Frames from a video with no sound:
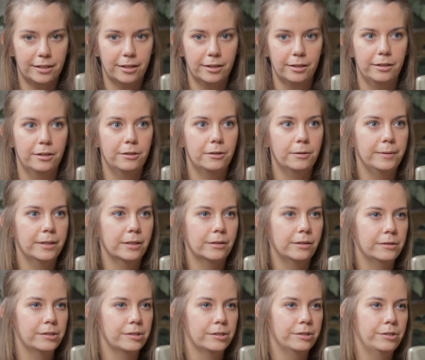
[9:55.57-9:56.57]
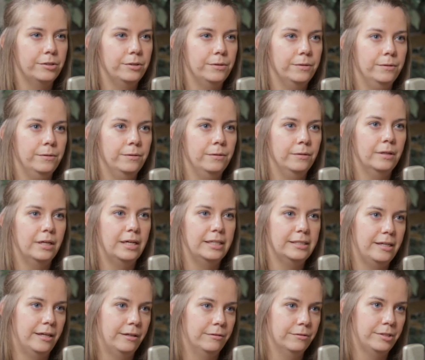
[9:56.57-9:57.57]
are a little bit closer to a
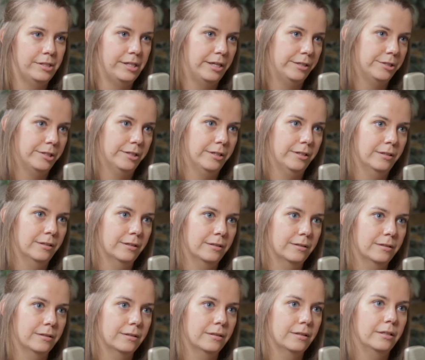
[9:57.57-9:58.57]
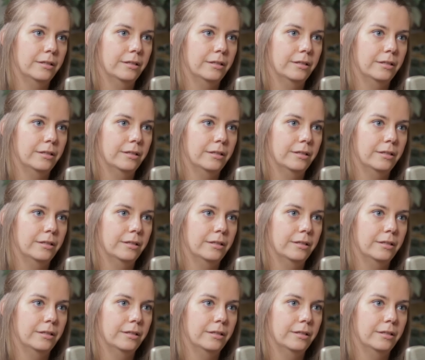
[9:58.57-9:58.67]
town center. Okay.